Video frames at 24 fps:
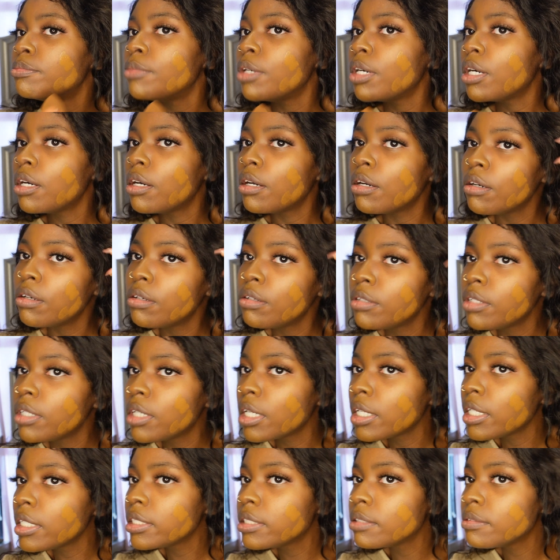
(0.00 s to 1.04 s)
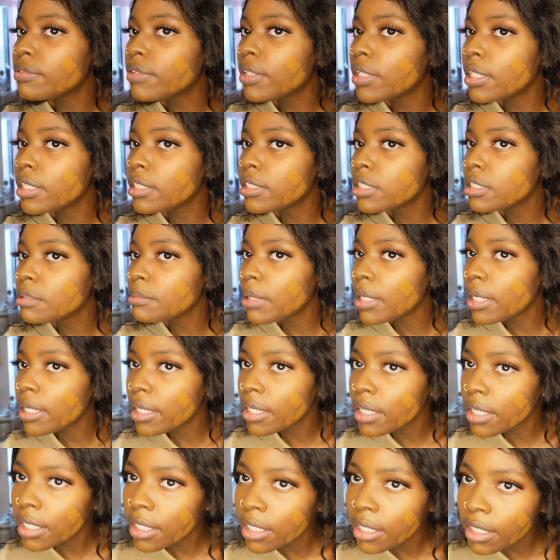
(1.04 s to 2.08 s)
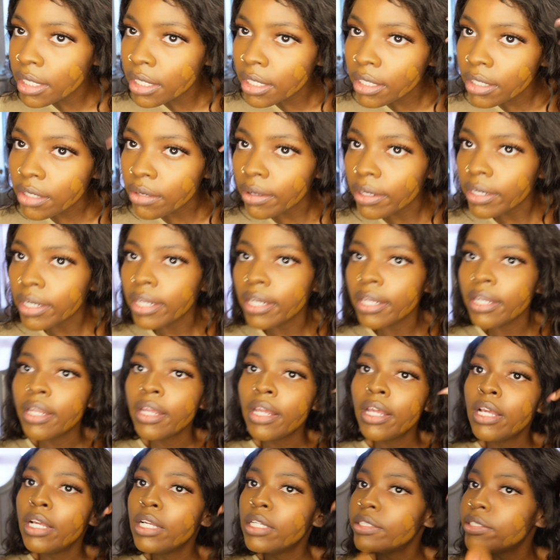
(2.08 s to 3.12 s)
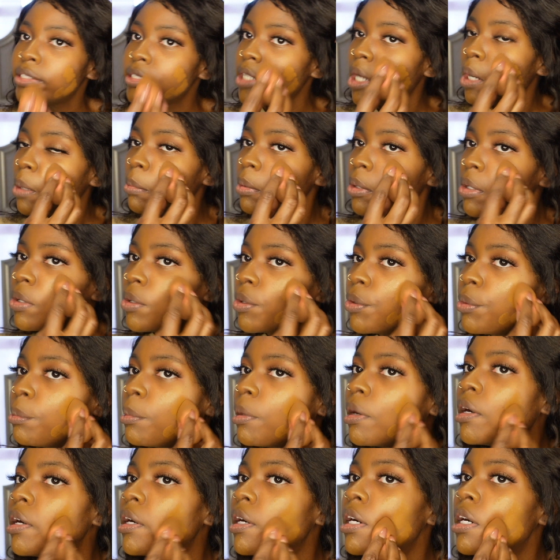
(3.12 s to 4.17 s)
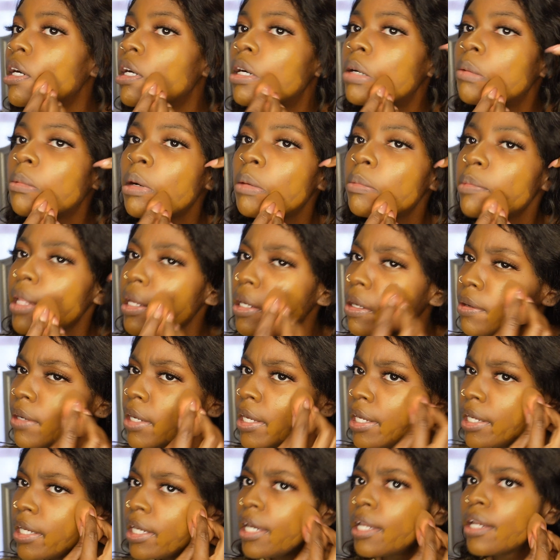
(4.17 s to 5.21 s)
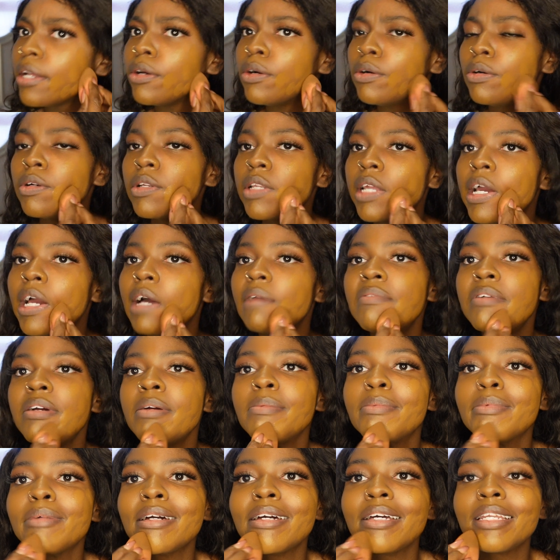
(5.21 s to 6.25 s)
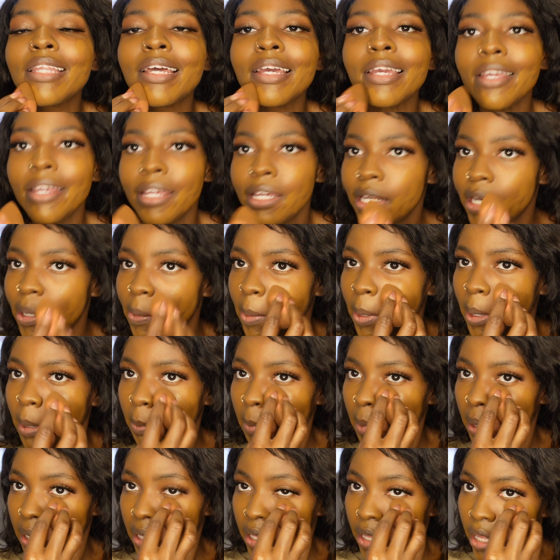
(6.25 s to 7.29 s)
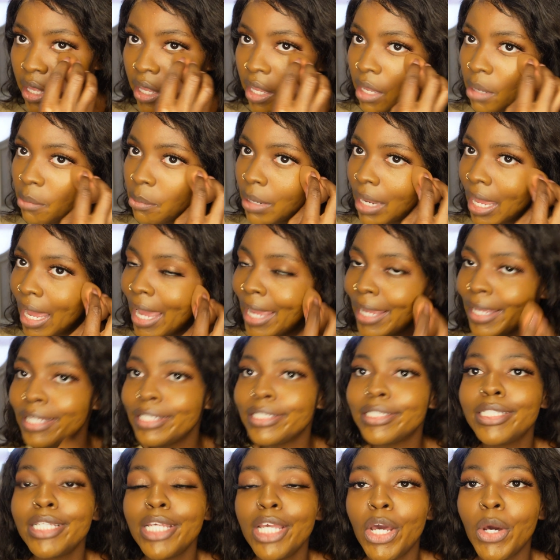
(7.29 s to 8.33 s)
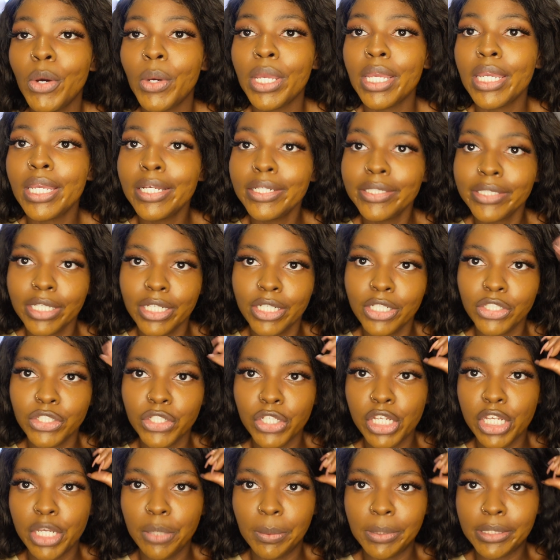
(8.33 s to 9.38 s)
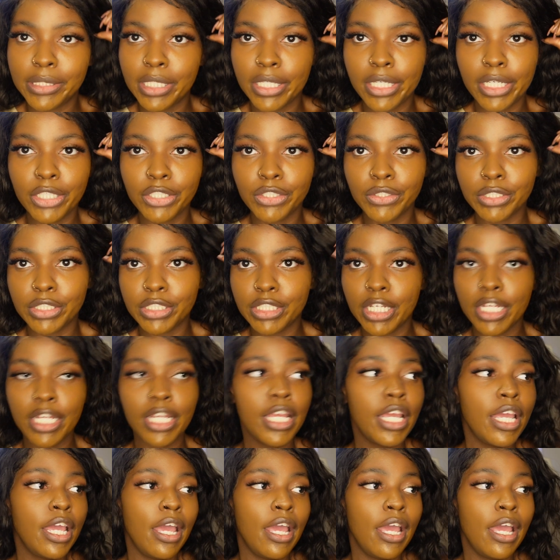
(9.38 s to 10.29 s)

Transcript: Did I get some foundation in my hair? No, I didn't. So boom, I'm like, okay, he kind of cool. Like, I wouldn't mind like hanging out with him again, but I could tell in his energy he wasn't interested.